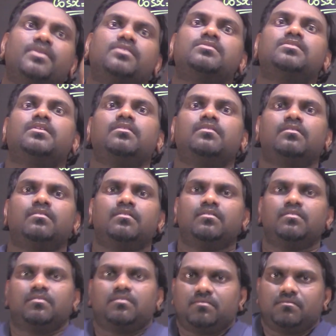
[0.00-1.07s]
happens then?
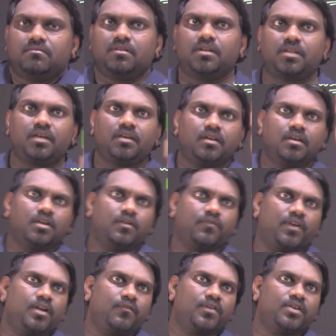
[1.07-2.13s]
Nothing.
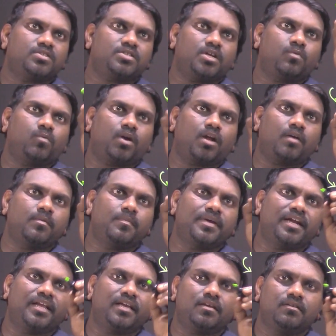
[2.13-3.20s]
If I differentiate, what I will
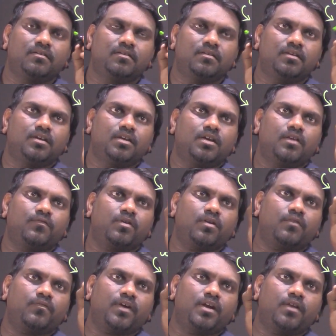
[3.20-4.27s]
be getting?
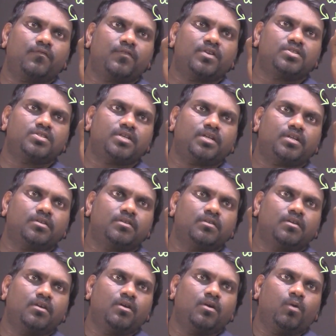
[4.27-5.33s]
If I differentiate
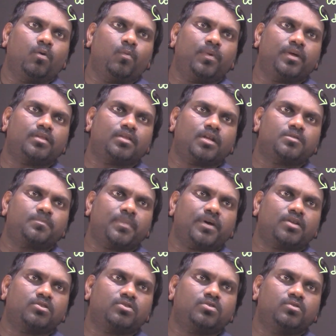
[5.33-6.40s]
with
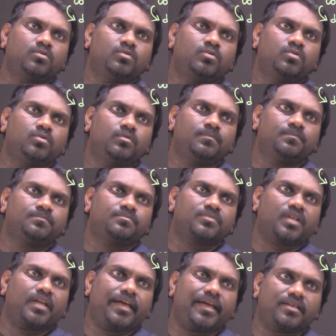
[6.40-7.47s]
respect to
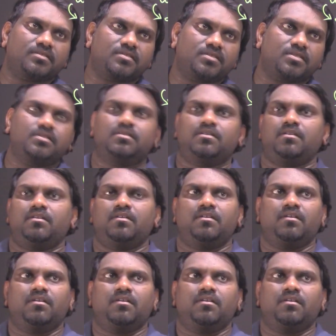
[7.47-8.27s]
x,